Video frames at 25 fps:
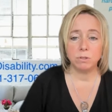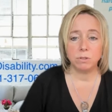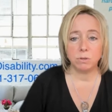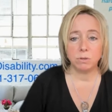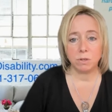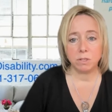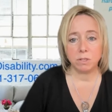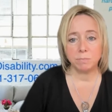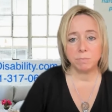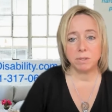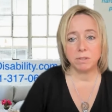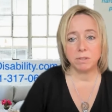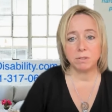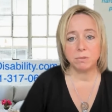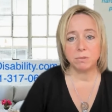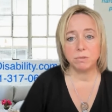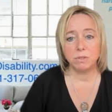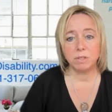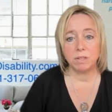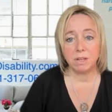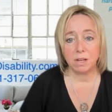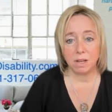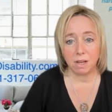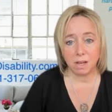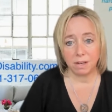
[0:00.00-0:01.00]
choice but to
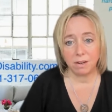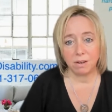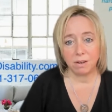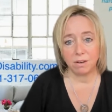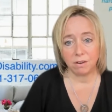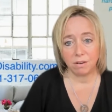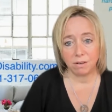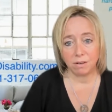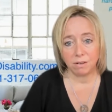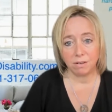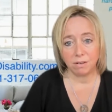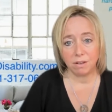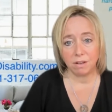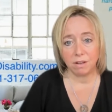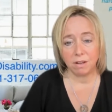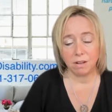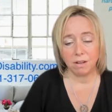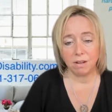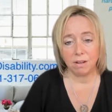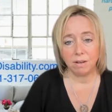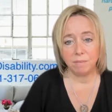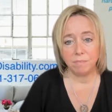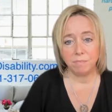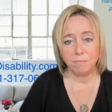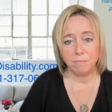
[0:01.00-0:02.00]
deny her.
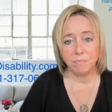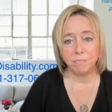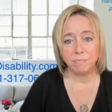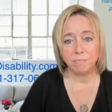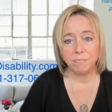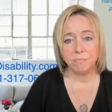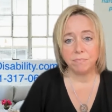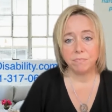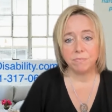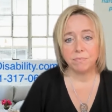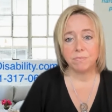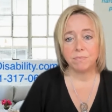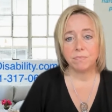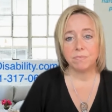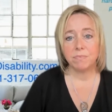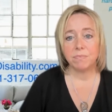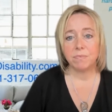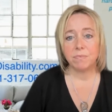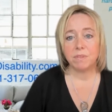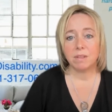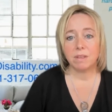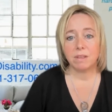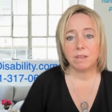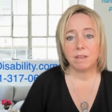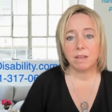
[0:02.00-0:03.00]
Um,
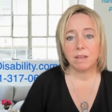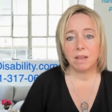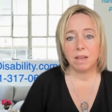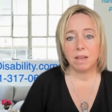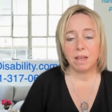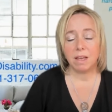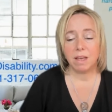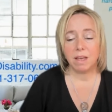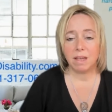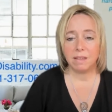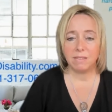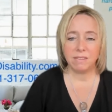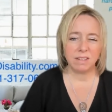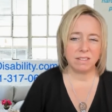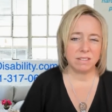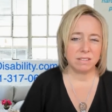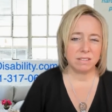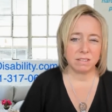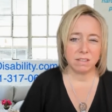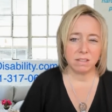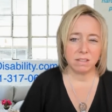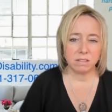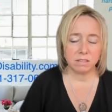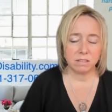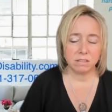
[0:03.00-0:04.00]
and
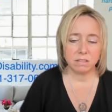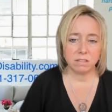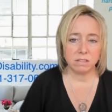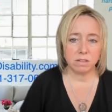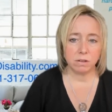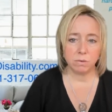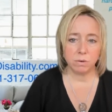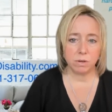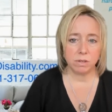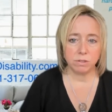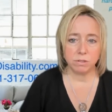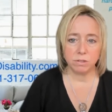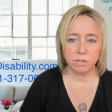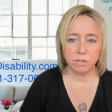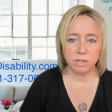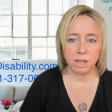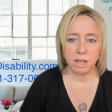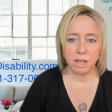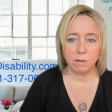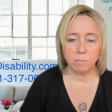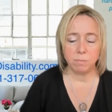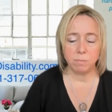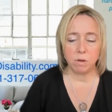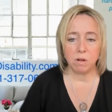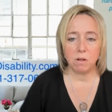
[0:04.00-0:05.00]
that's so
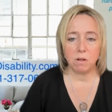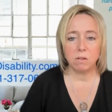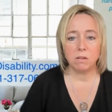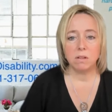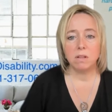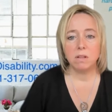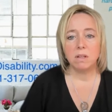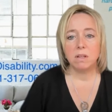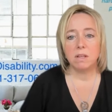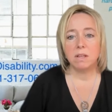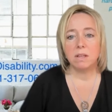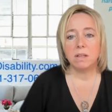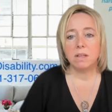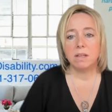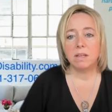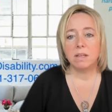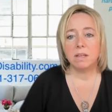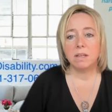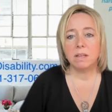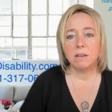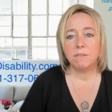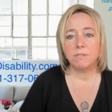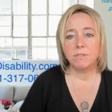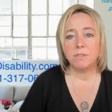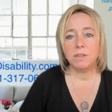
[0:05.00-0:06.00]
understandable.
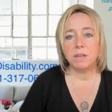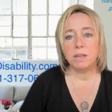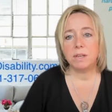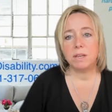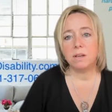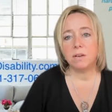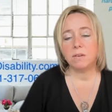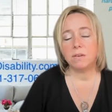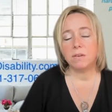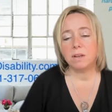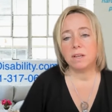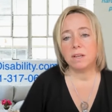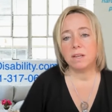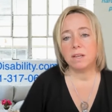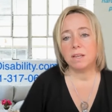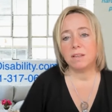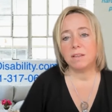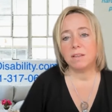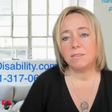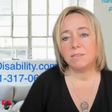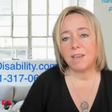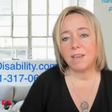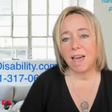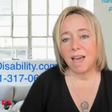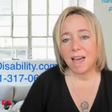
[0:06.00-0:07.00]
If the hearing
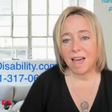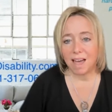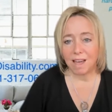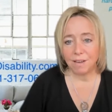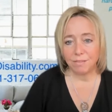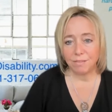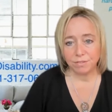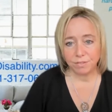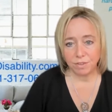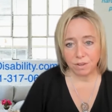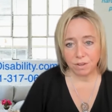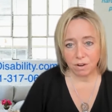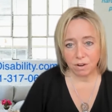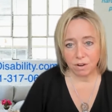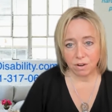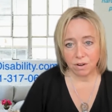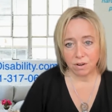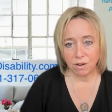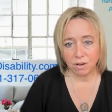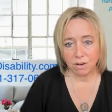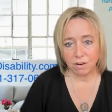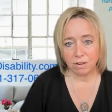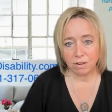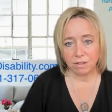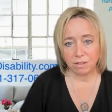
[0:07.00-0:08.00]
is
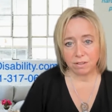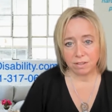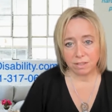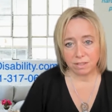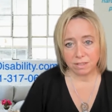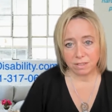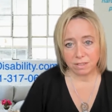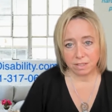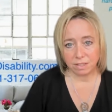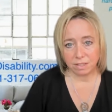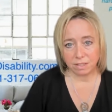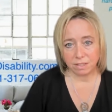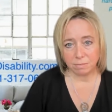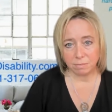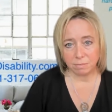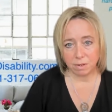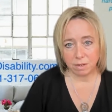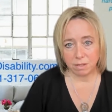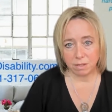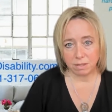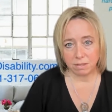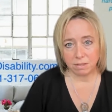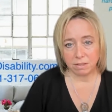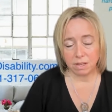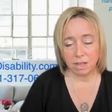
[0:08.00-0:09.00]
after the six
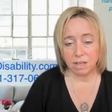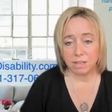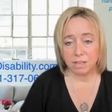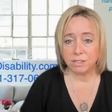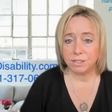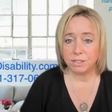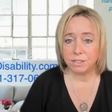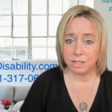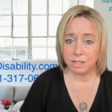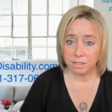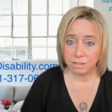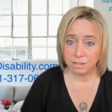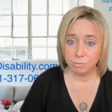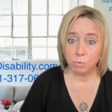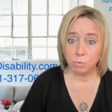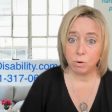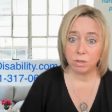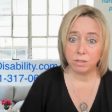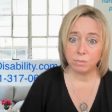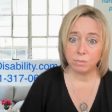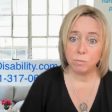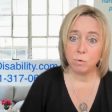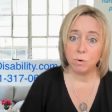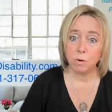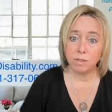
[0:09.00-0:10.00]
months and she's
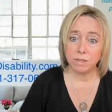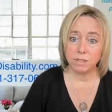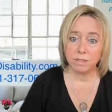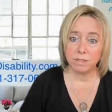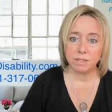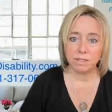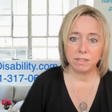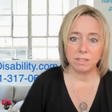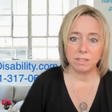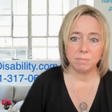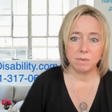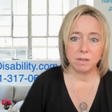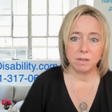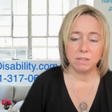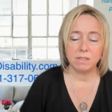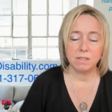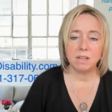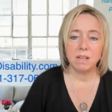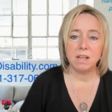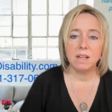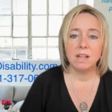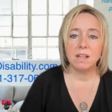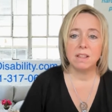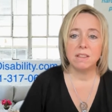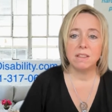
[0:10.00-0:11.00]
worked more than six months,
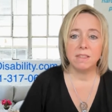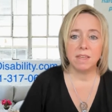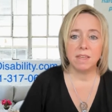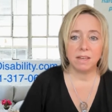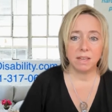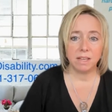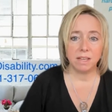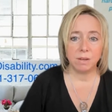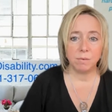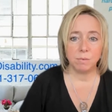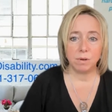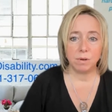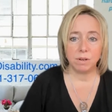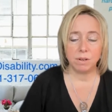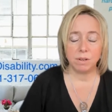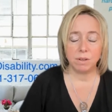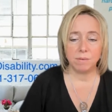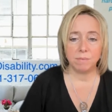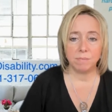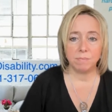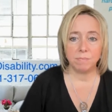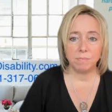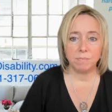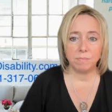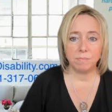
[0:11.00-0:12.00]
then he would
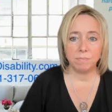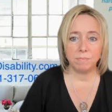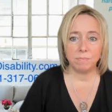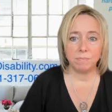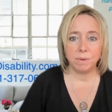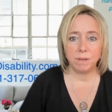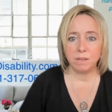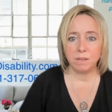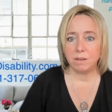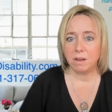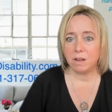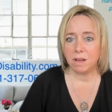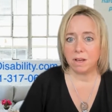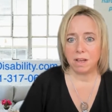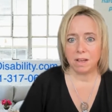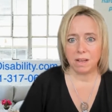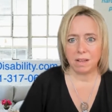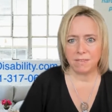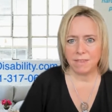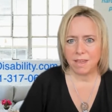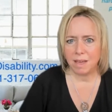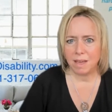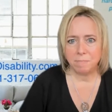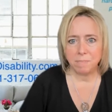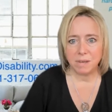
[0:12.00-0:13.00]
be denying
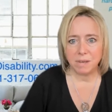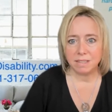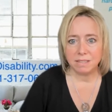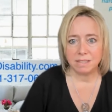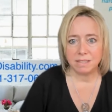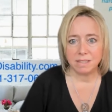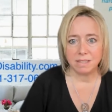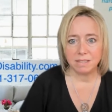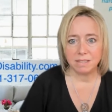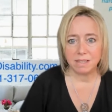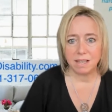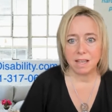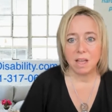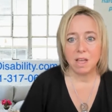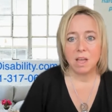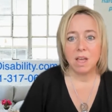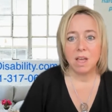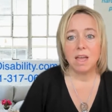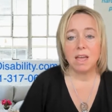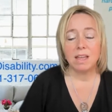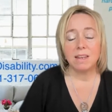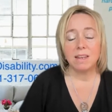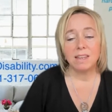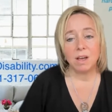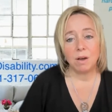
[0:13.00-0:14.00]
on that basis.
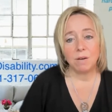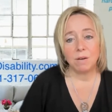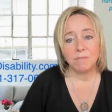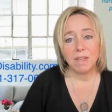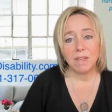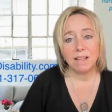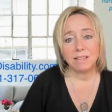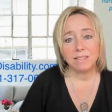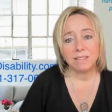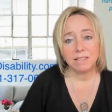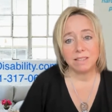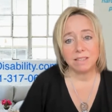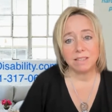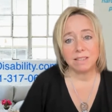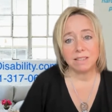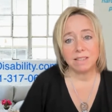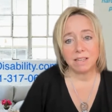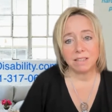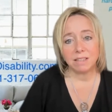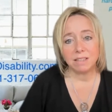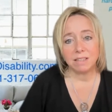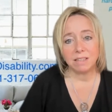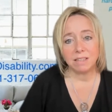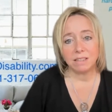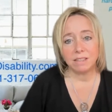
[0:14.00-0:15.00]
Now, and that's the,
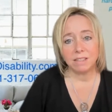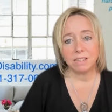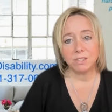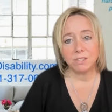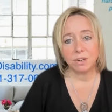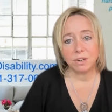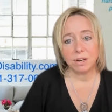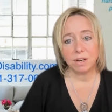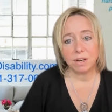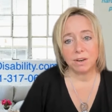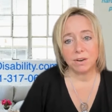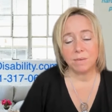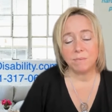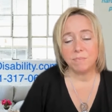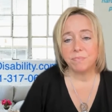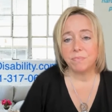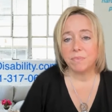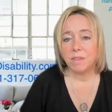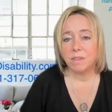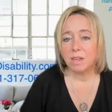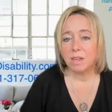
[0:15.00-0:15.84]
that's the clincher here.